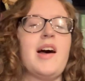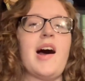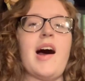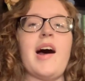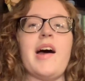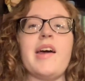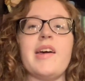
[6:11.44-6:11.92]

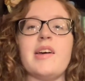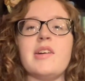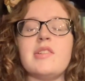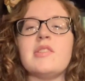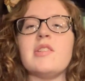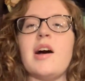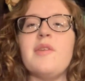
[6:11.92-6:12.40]
I
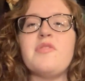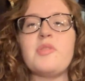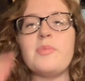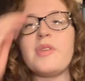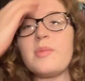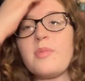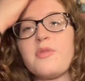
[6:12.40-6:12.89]
loved
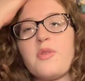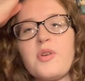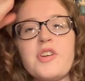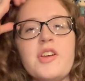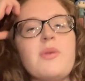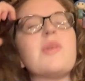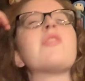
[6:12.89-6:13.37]
Me Before
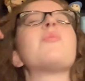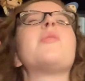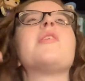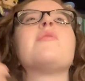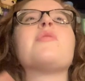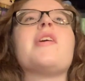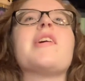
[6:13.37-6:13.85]
You. It's
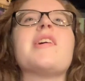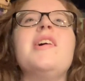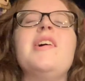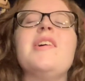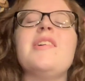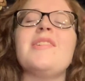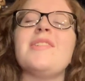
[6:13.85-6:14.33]
one of like
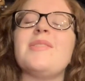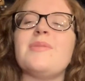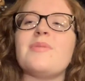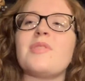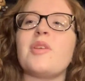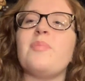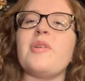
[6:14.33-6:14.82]

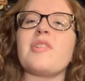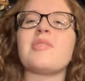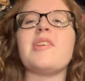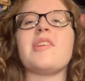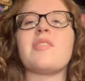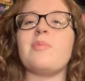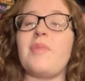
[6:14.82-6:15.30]
the books
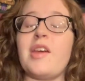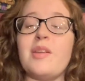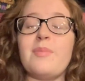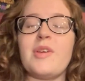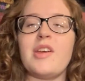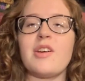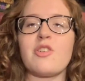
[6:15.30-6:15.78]
that has made
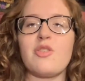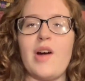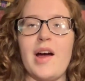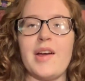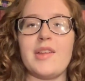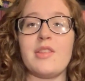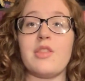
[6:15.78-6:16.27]
me
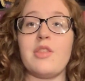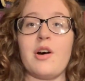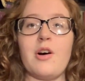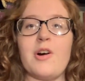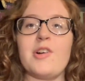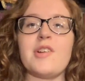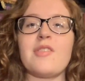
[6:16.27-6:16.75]
cry the
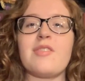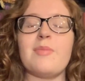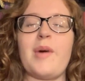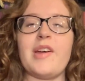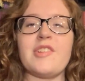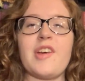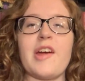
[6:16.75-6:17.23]
hardest in
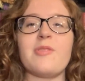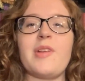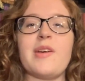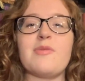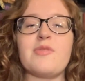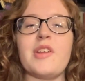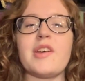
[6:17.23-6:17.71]
my entire
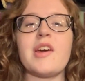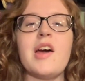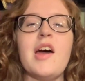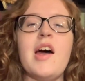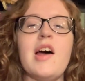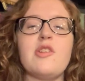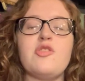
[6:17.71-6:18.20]
life. Like
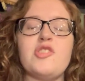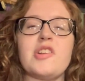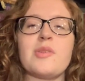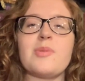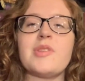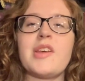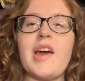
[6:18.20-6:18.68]

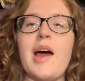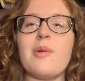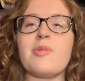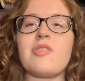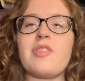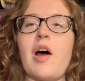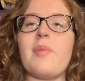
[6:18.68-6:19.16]
genuinely, I
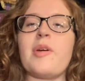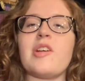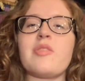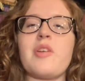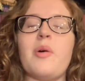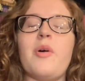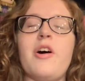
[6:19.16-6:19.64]
was sobbing
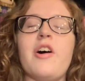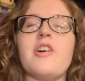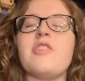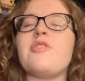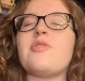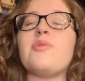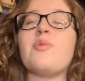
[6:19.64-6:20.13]
so
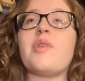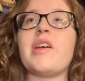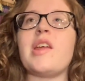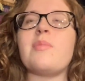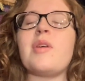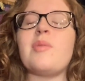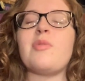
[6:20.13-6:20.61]
hard
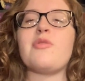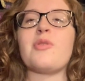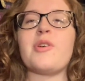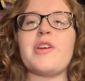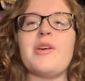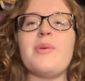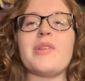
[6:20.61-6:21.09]
reading Me
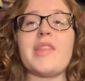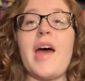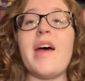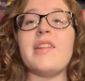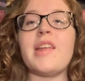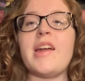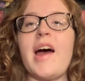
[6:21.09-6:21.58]
Before You at the
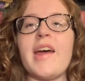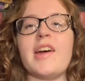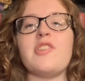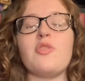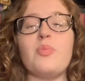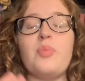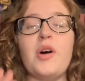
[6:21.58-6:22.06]
end that I
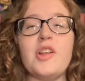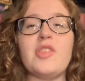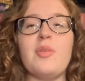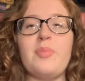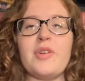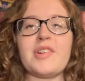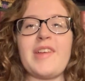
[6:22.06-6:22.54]
had to put
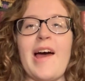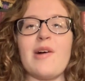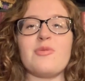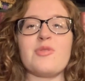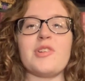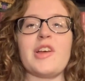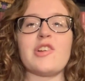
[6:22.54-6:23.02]
the book
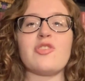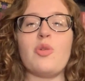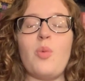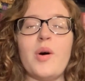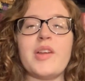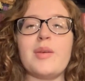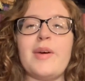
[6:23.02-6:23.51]
down for like
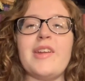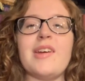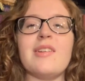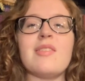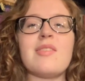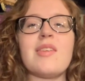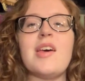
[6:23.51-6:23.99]
20
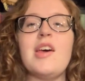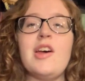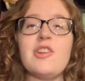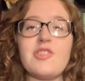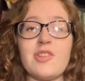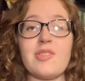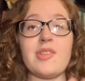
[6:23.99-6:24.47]
minutes
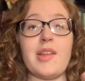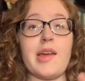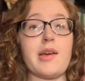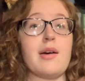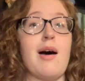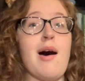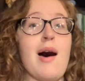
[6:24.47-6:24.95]
just to
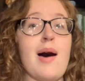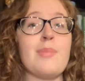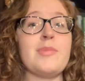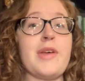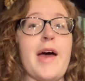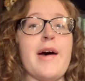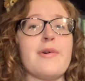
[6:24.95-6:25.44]
like calm
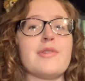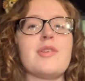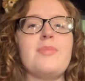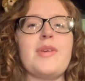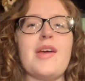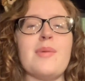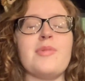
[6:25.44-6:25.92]
down to
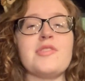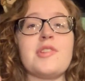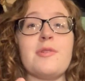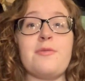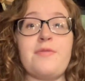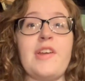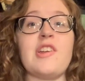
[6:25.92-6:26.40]
be able to
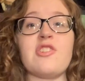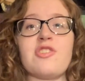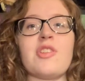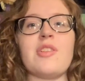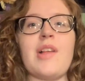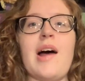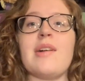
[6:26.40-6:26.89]
finish
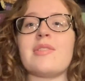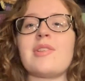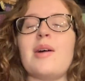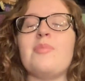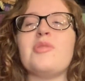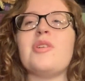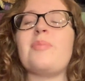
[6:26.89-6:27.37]
the last
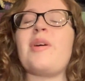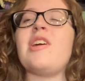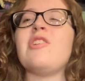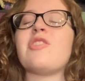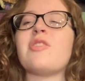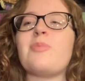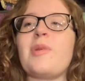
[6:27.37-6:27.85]
couple of
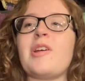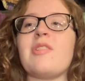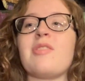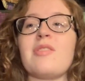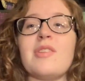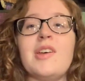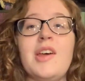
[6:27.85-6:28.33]
pages
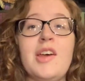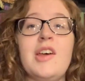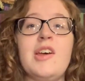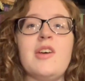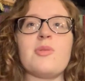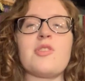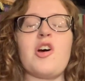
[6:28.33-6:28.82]
because
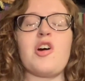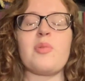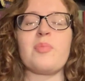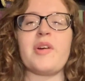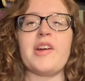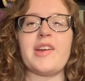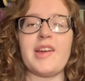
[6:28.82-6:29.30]
it was
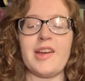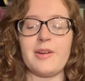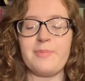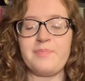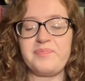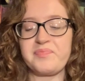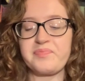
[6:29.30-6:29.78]
heartbreaking.